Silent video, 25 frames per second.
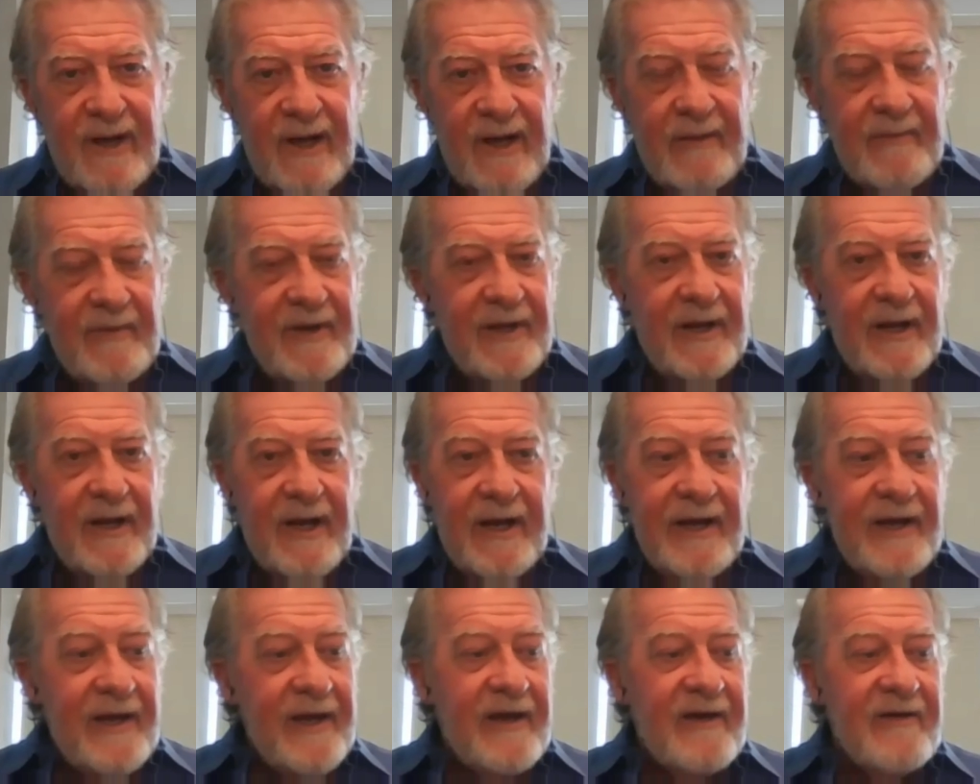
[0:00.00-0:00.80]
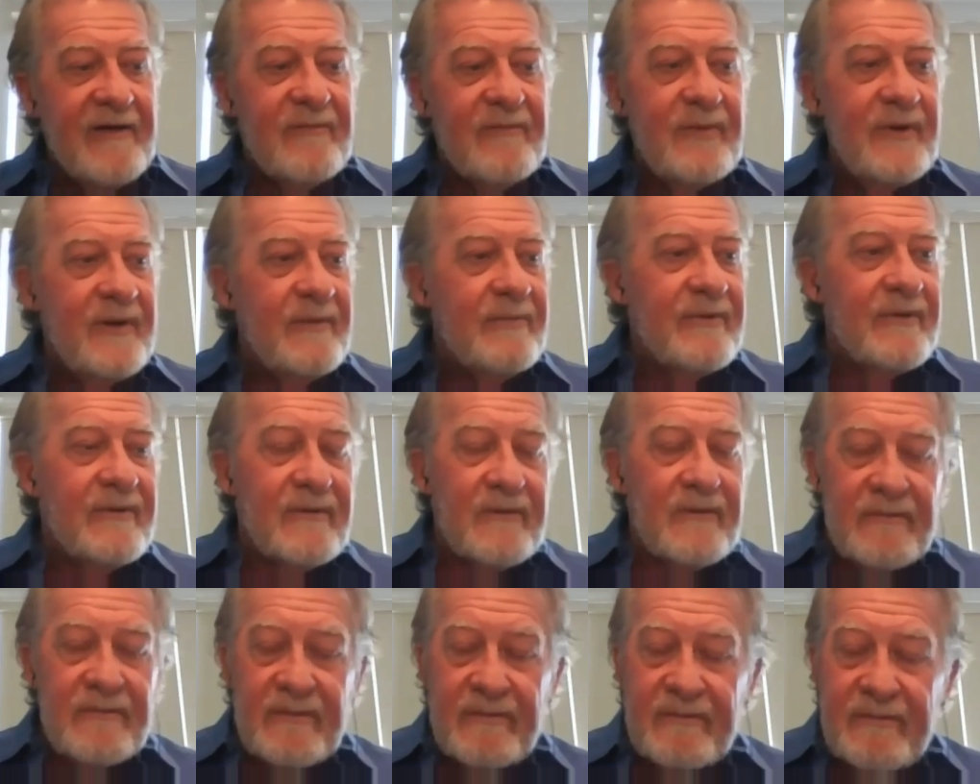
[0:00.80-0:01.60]
I mean, I have
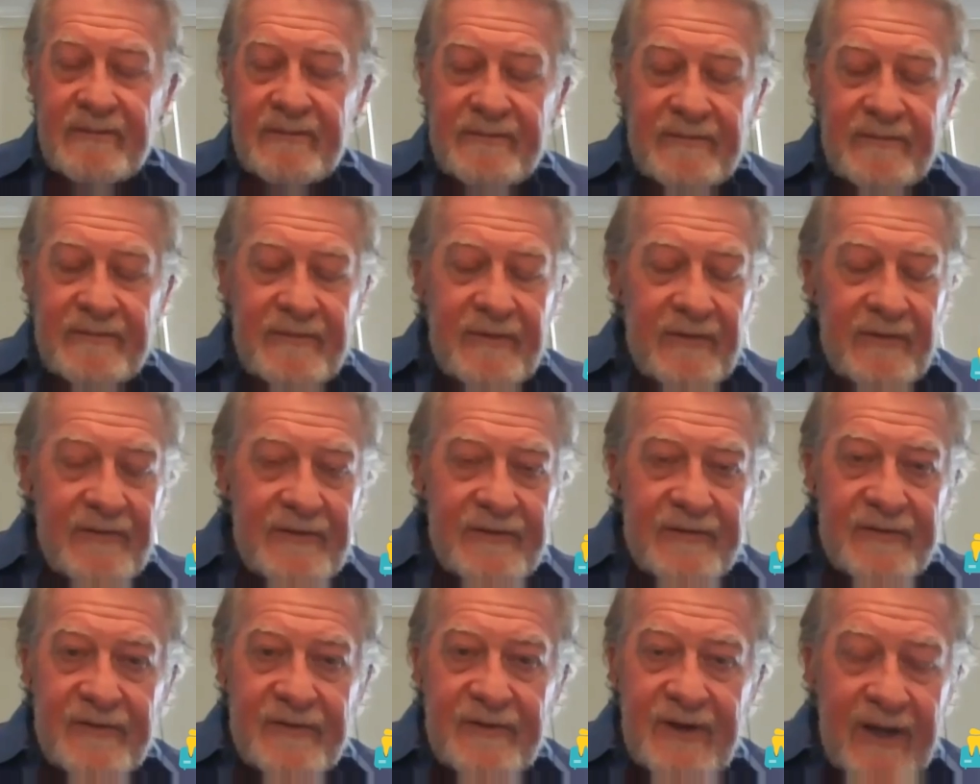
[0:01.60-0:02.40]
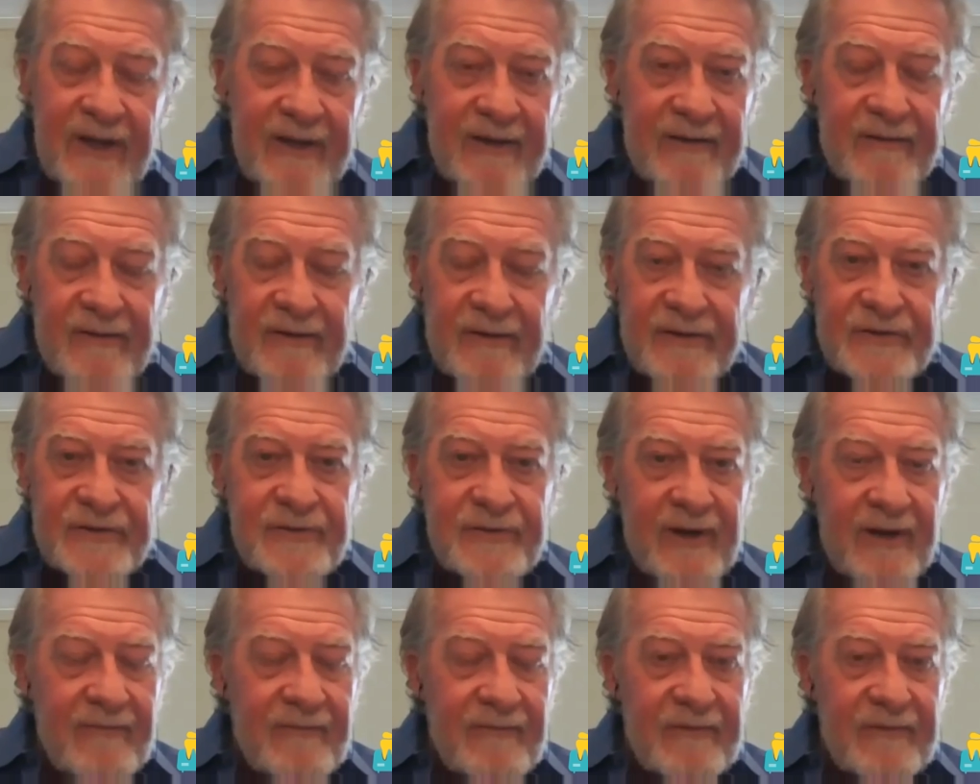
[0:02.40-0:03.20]
people to this day that
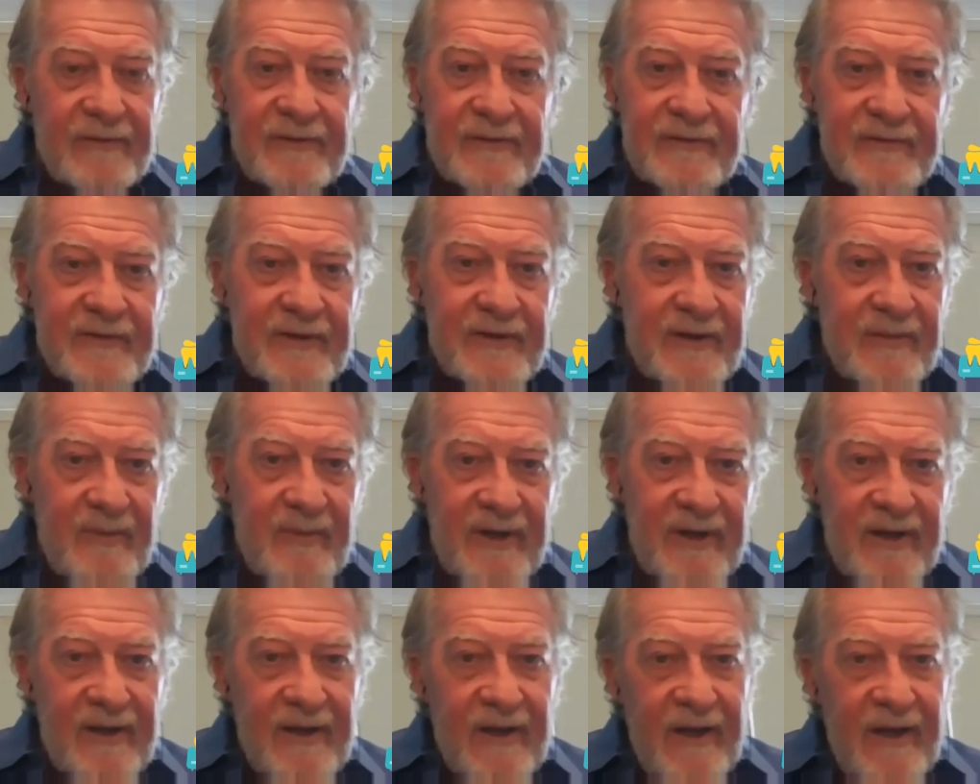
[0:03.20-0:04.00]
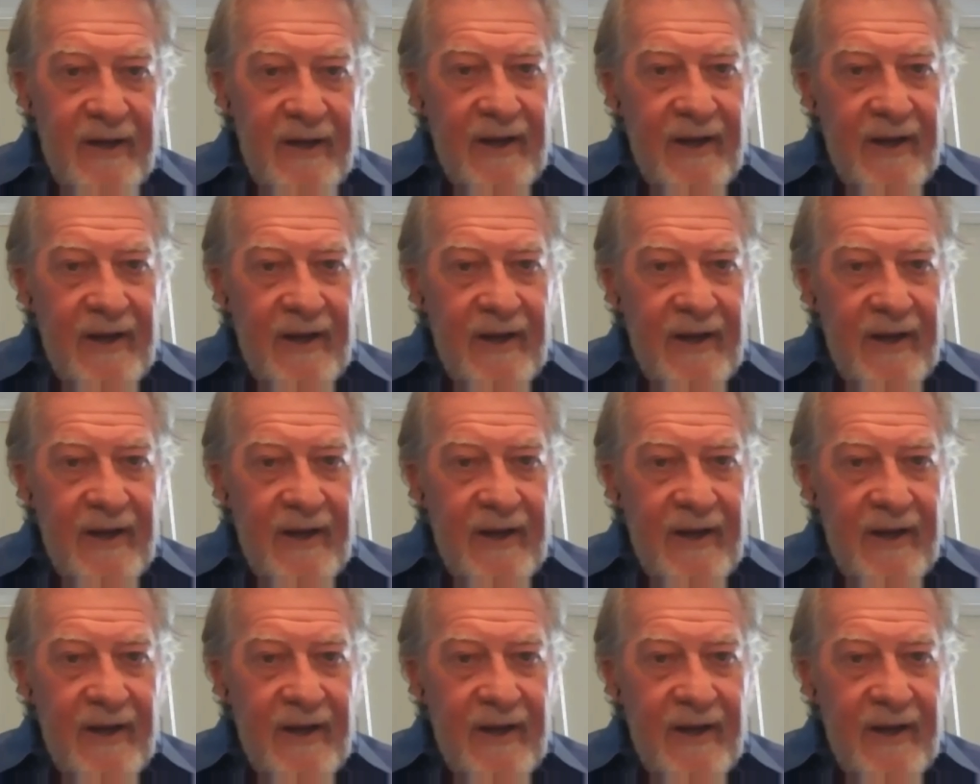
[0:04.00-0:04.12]
travel to see me